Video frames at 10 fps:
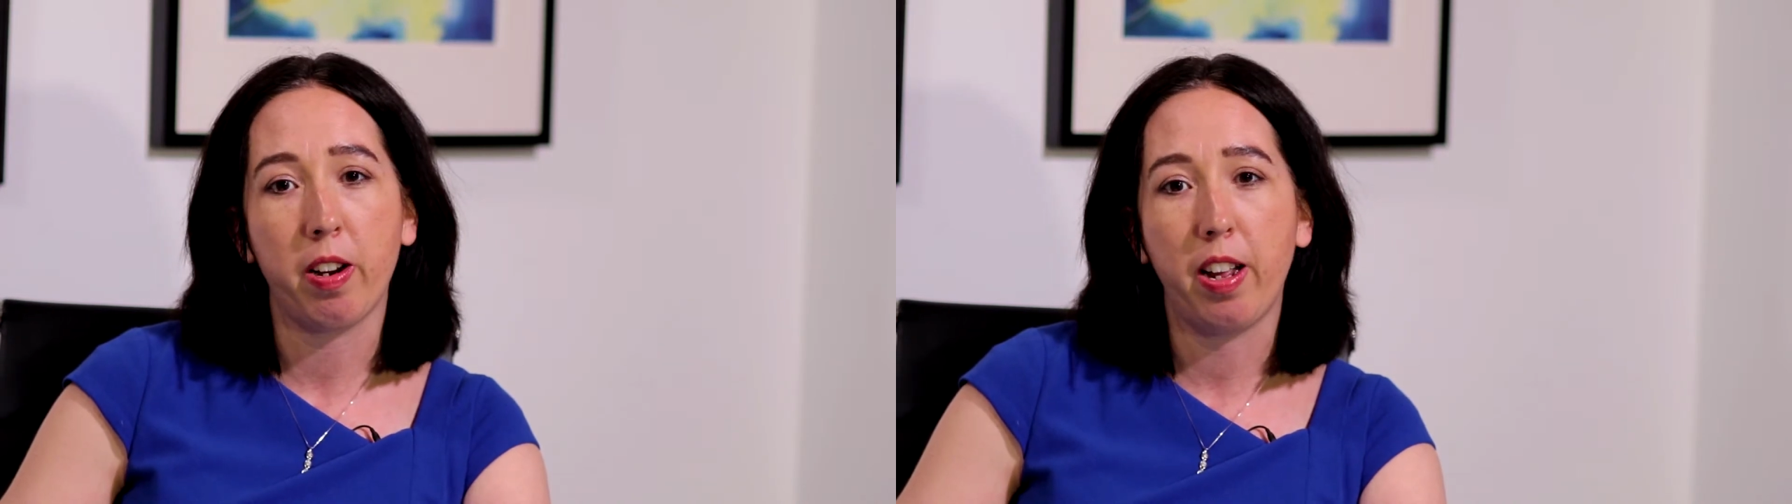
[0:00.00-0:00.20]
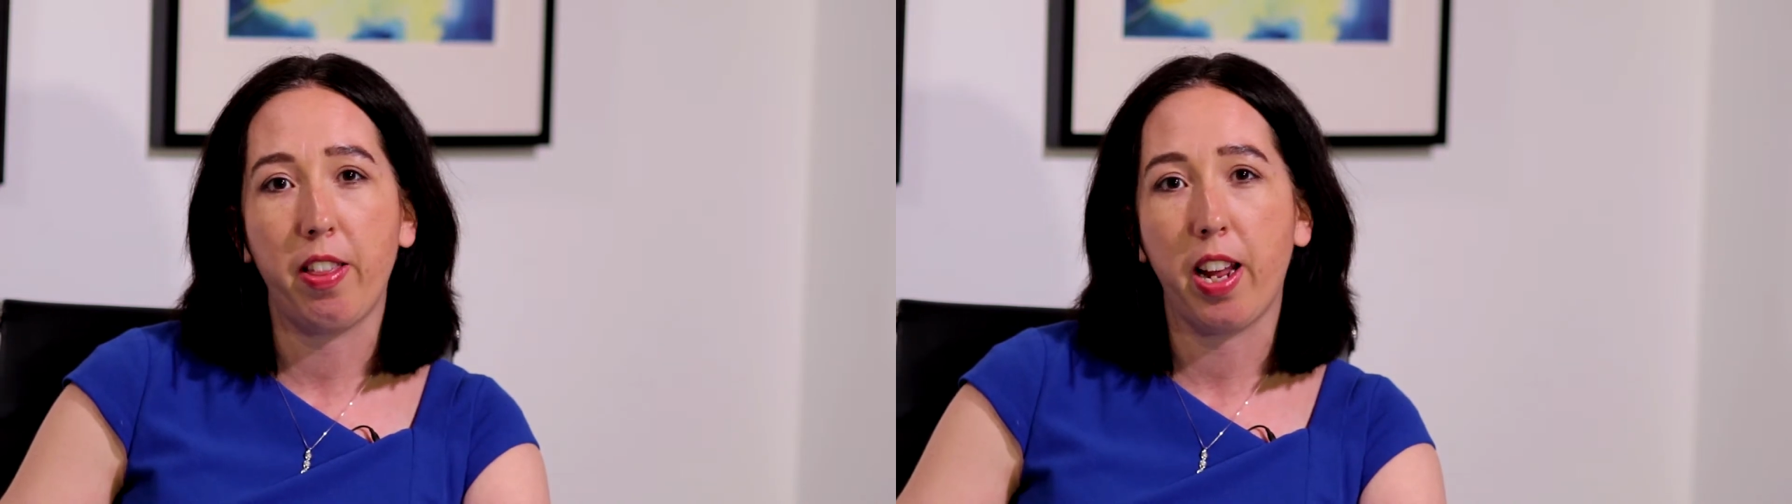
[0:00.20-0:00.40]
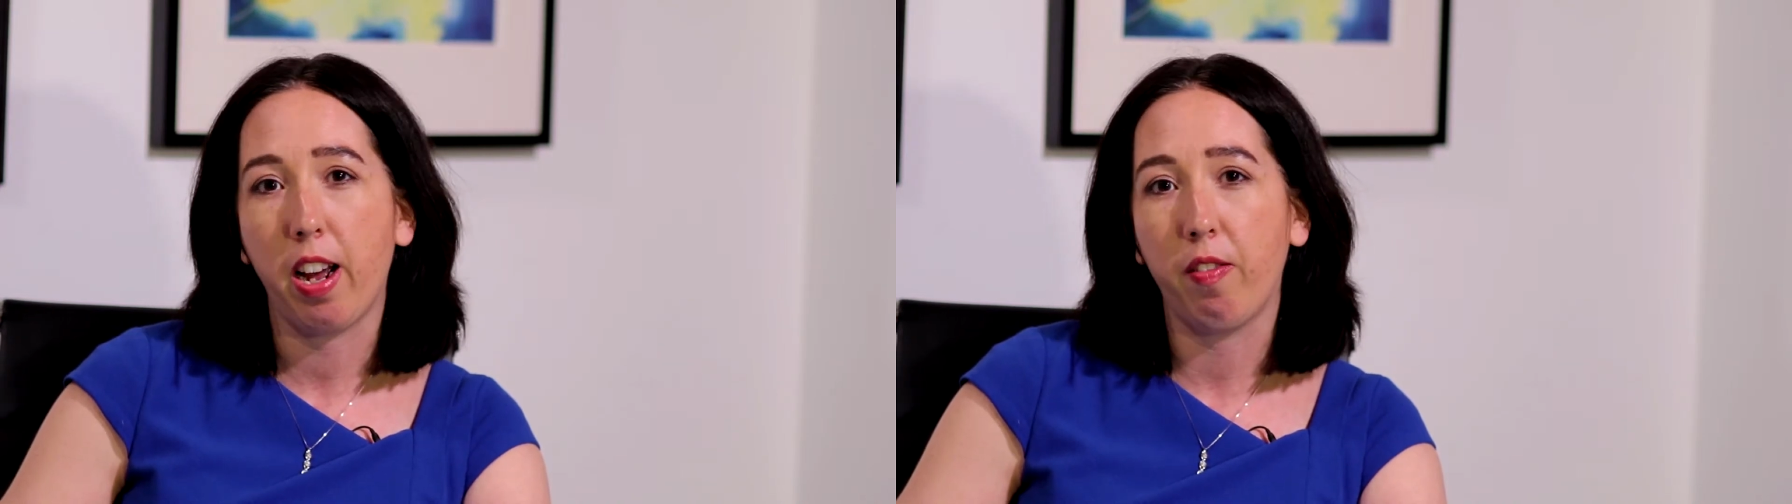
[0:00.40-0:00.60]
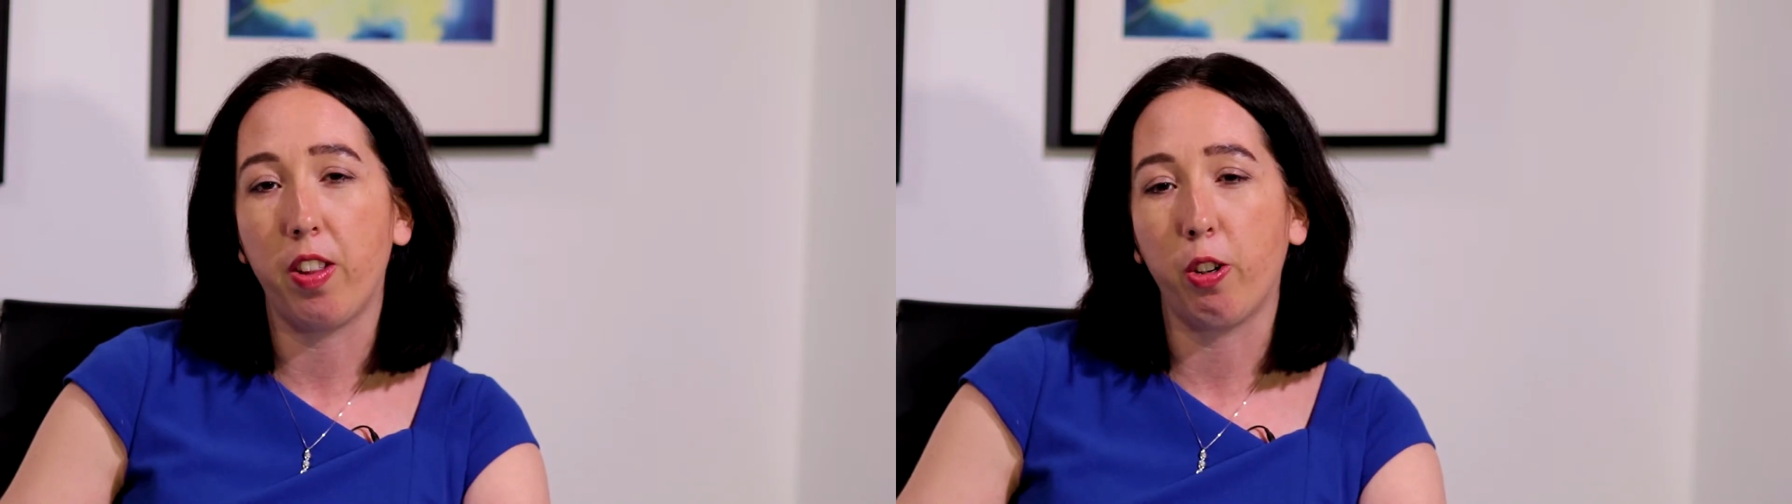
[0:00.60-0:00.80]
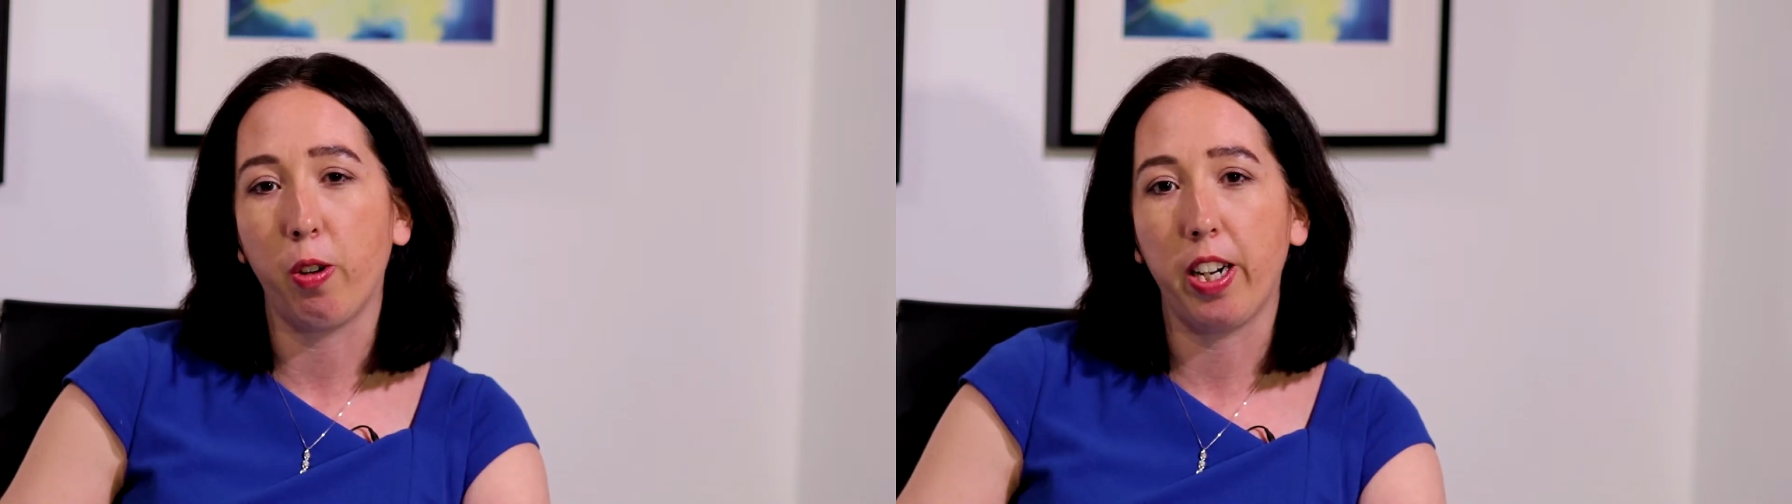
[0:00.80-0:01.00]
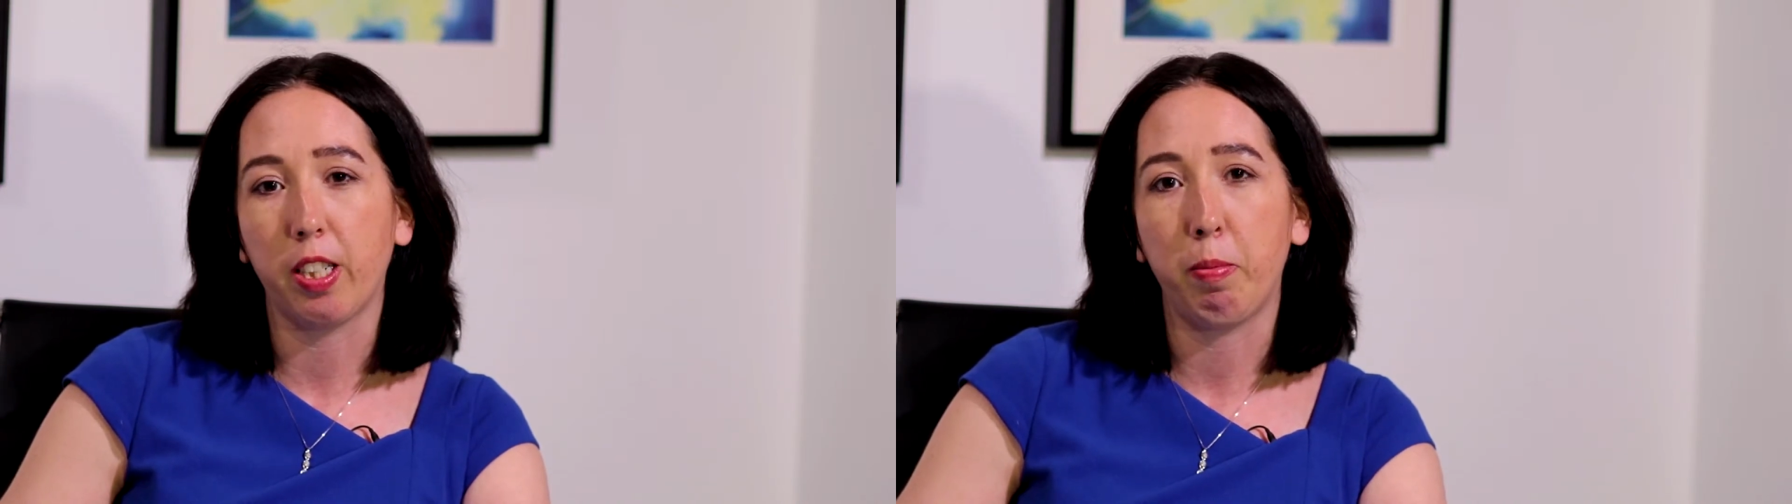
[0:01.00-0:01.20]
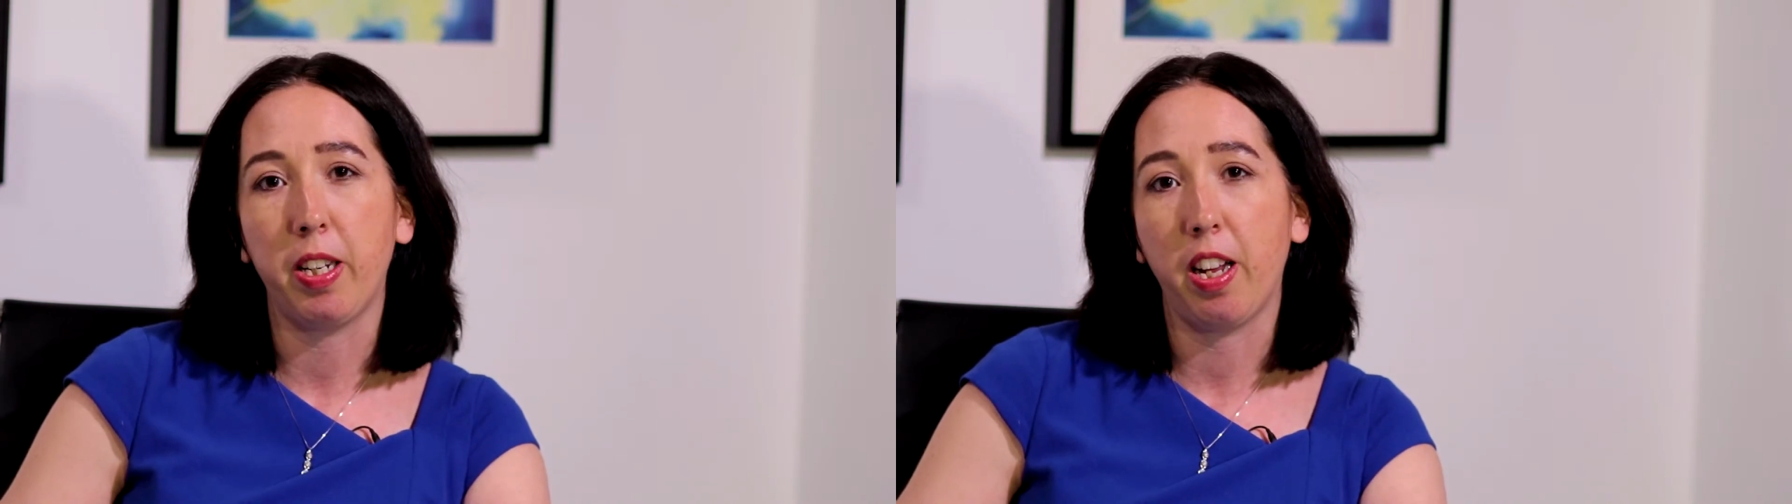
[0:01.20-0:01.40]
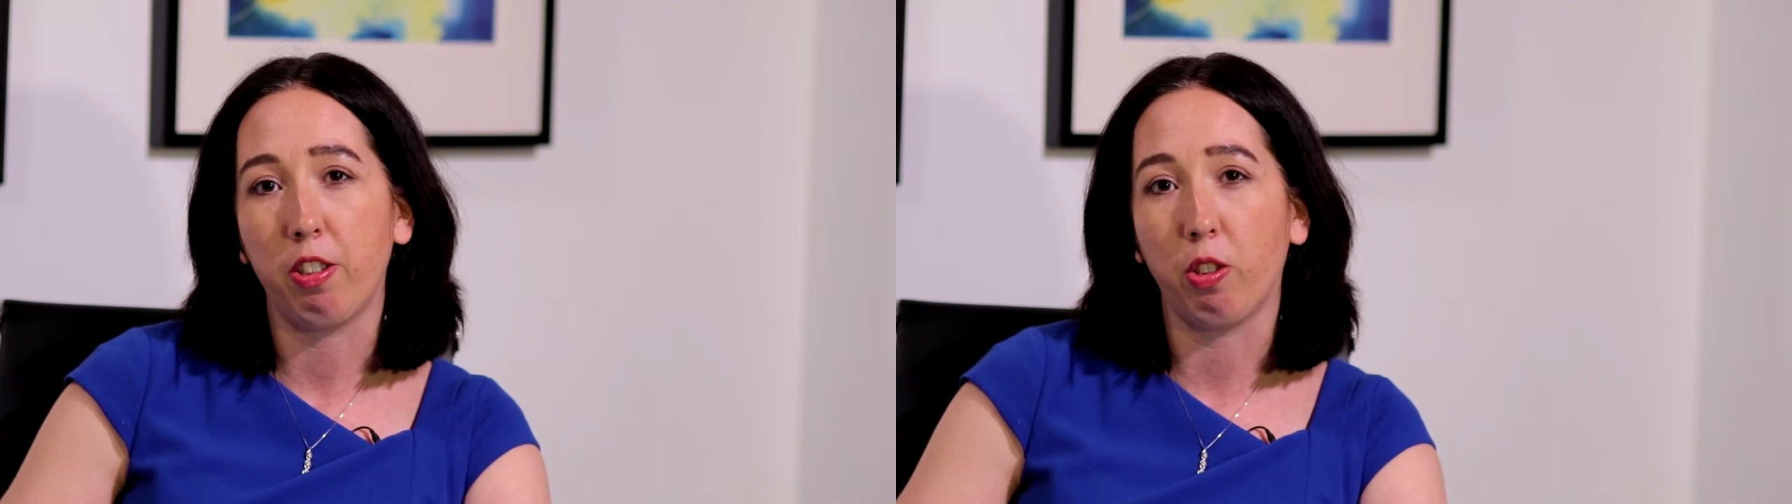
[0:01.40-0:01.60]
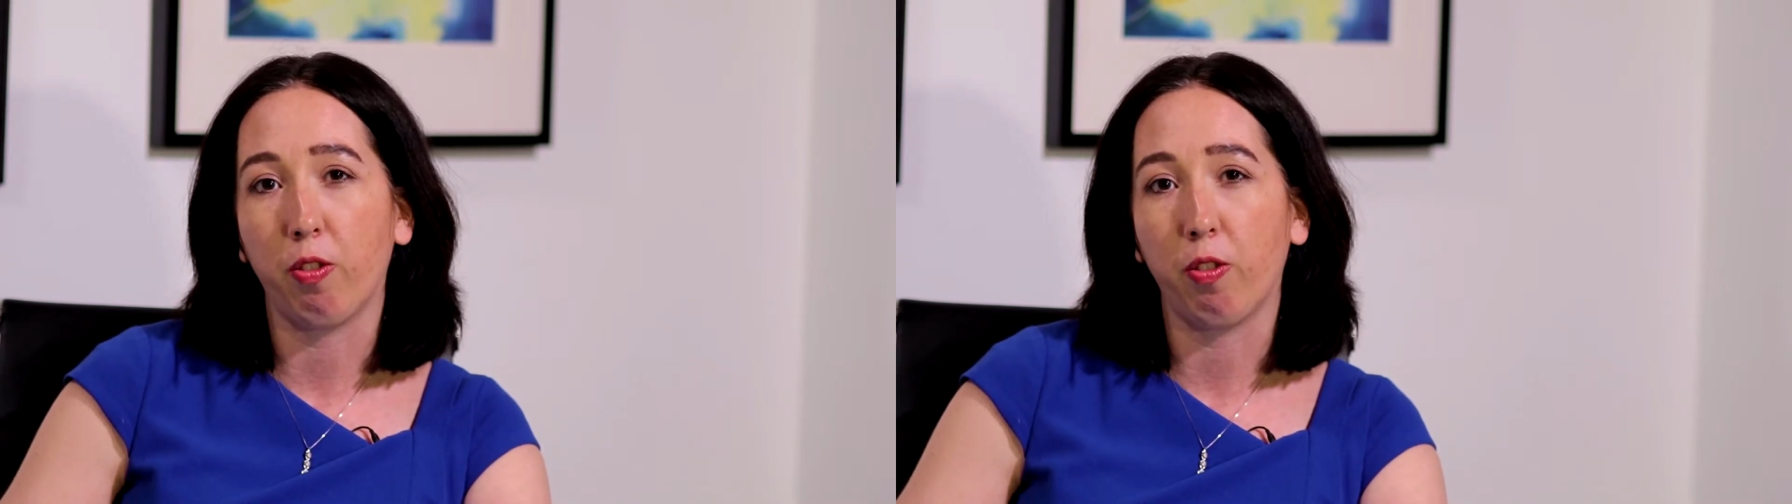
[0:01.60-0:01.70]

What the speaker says: and they have the greatest potential